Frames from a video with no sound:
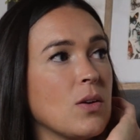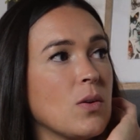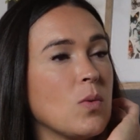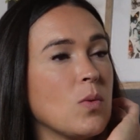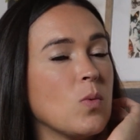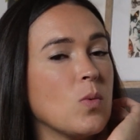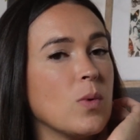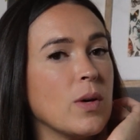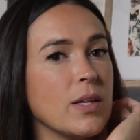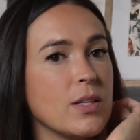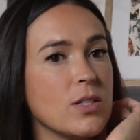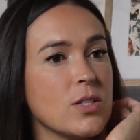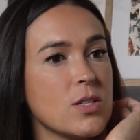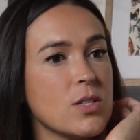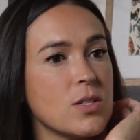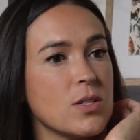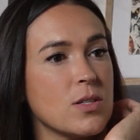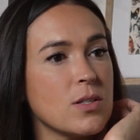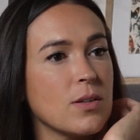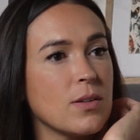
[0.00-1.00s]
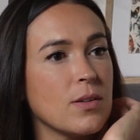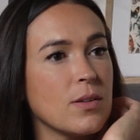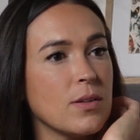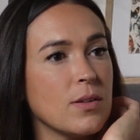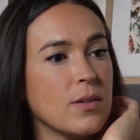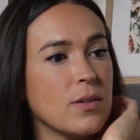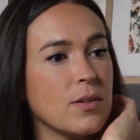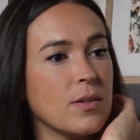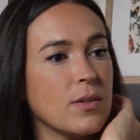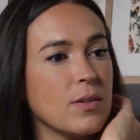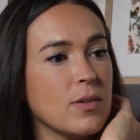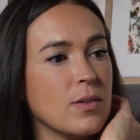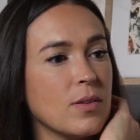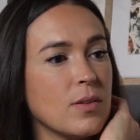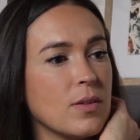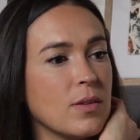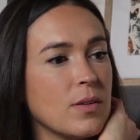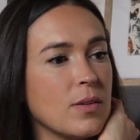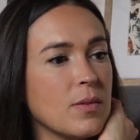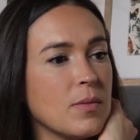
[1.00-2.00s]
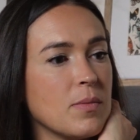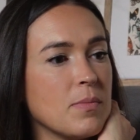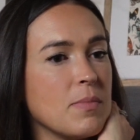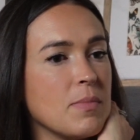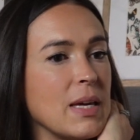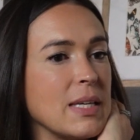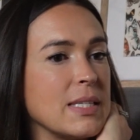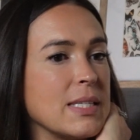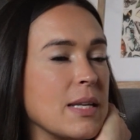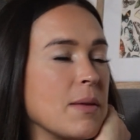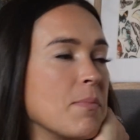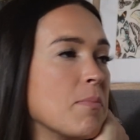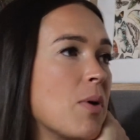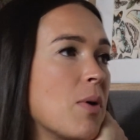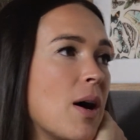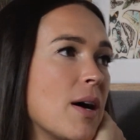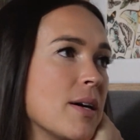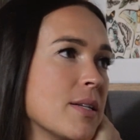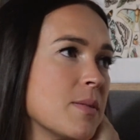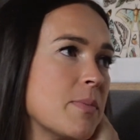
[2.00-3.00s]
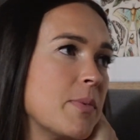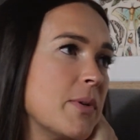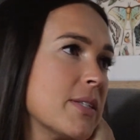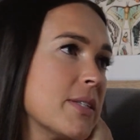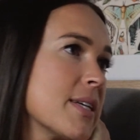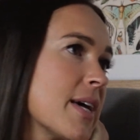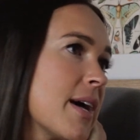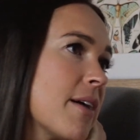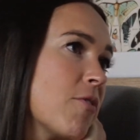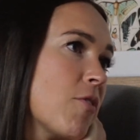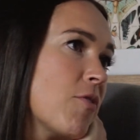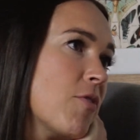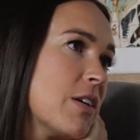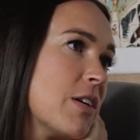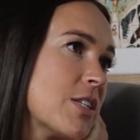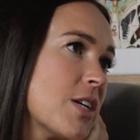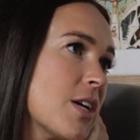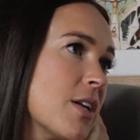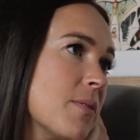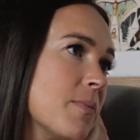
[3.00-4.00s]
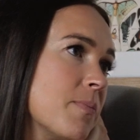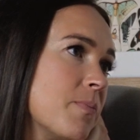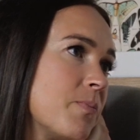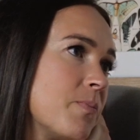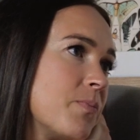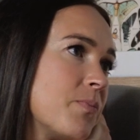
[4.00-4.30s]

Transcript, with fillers: which makes it impossible to have a vision.